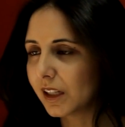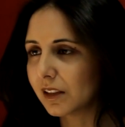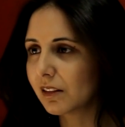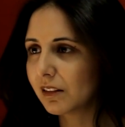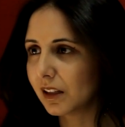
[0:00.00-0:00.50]

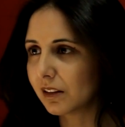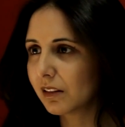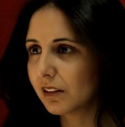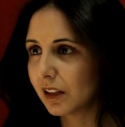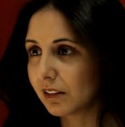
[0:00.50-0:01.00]
It's
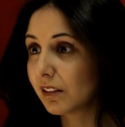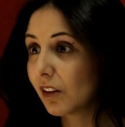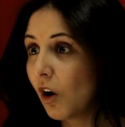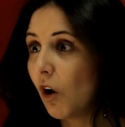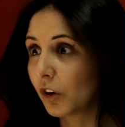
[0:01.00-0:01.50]

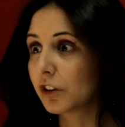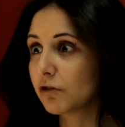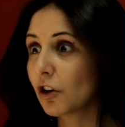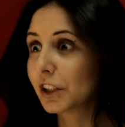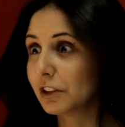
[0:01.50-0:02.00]
on a
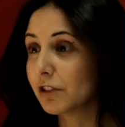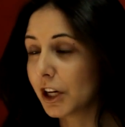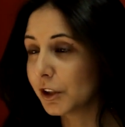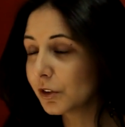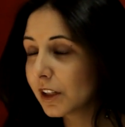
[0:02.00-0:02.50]
rocky
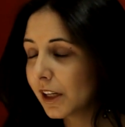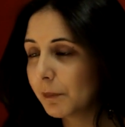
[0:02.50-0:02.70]
road,